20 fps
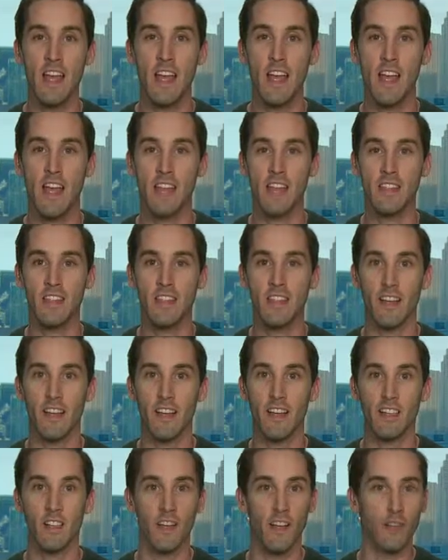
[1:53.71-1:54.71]
and
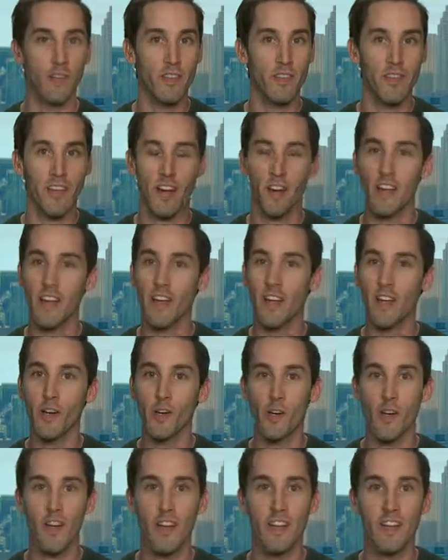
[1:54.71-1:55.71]
along with Ariana
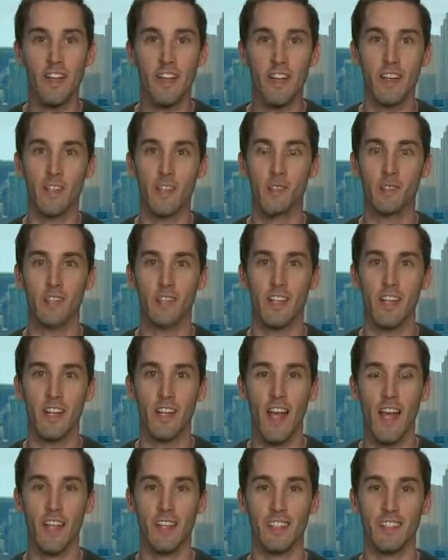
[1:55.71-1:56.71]
Grande, who's kind
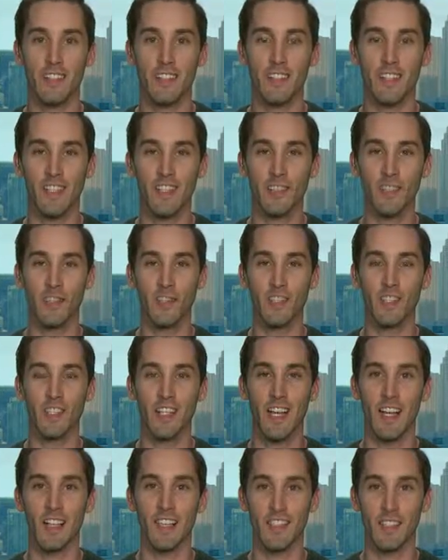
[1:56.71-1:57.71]
of had a successful
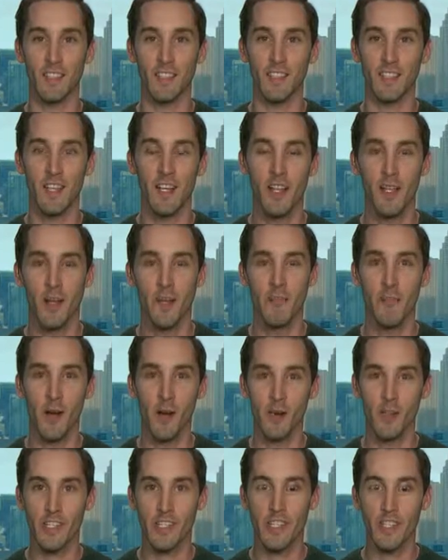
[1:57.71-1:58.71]
little
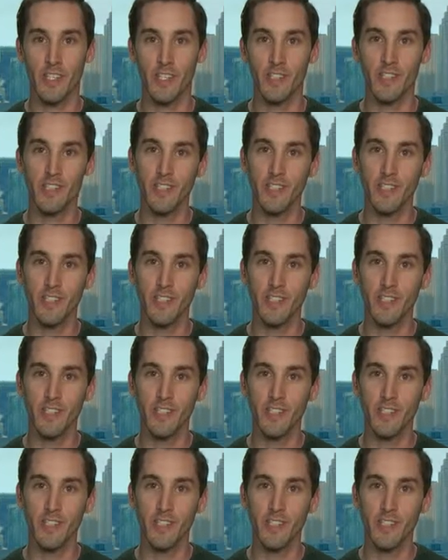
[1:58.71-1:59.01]
bout here.